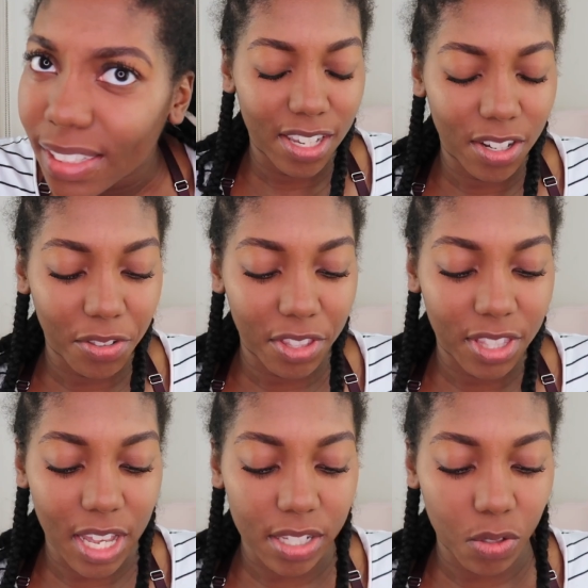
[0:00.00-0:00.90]
You know,
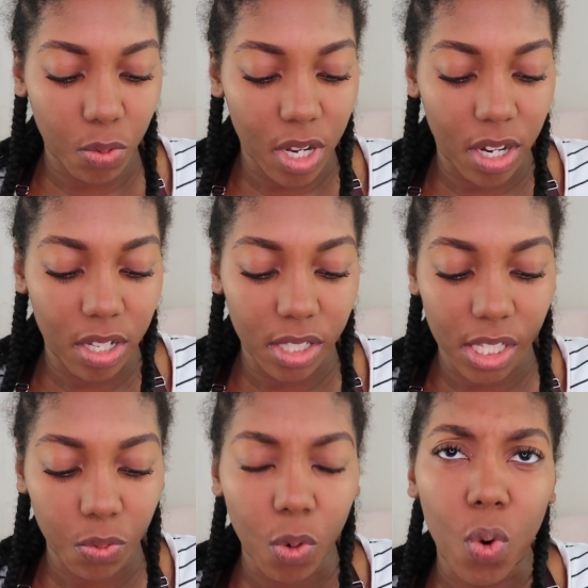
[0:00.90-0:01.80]
that's what
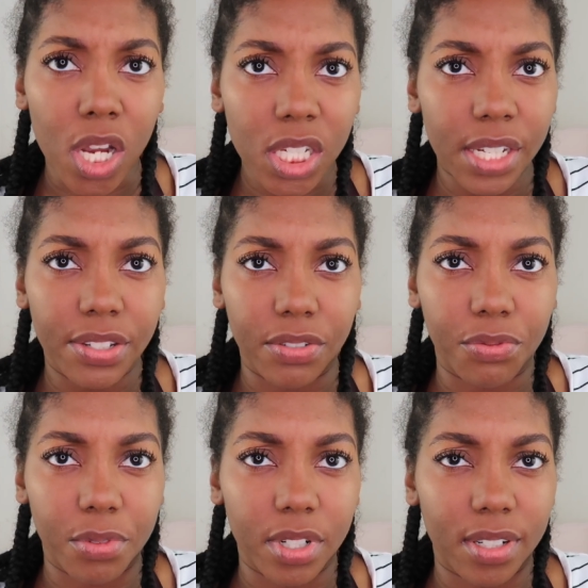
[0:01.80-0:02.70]
wash days are
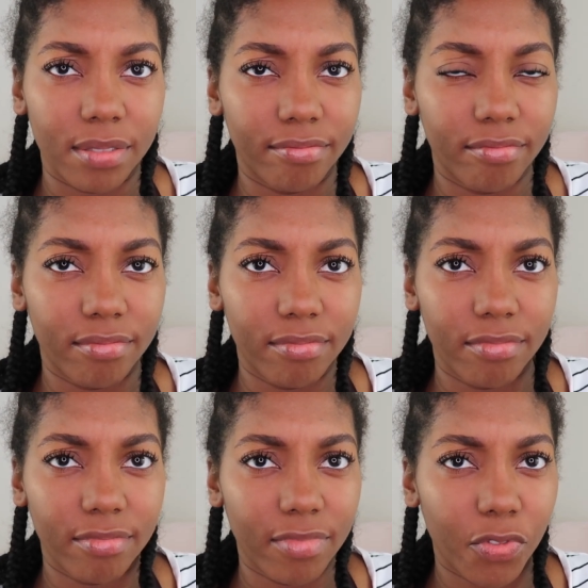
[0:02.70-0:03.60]

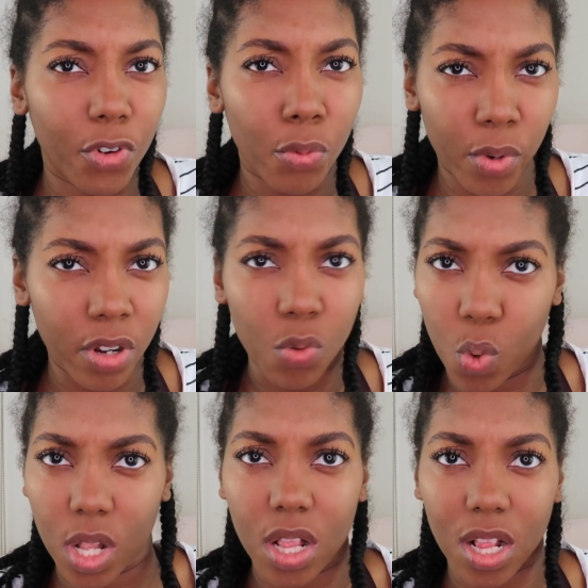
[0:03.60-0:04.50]
for
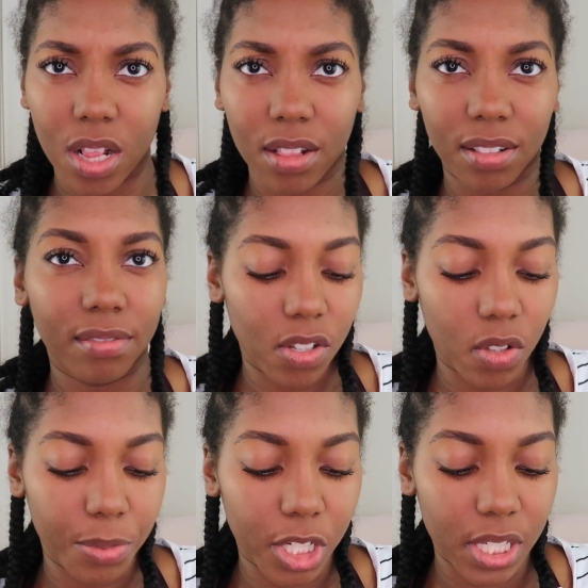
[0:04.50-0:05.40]
renewal. So
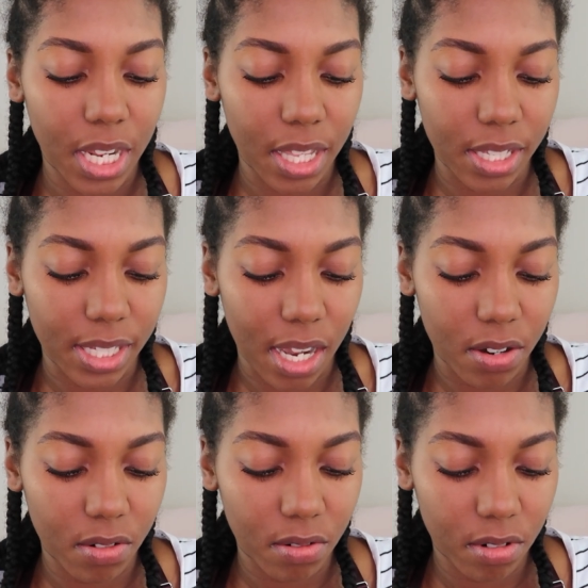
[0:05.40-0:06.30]
let me just take this out.